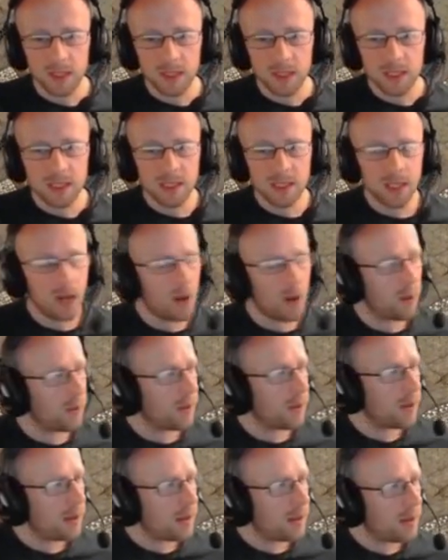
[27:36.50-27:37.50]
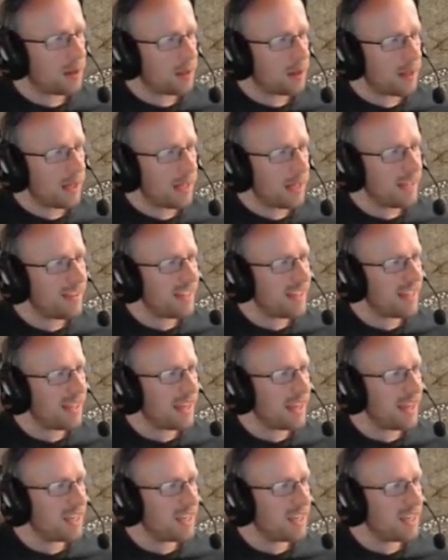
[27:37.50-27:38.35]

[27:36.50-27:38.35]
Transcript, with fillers: So, in the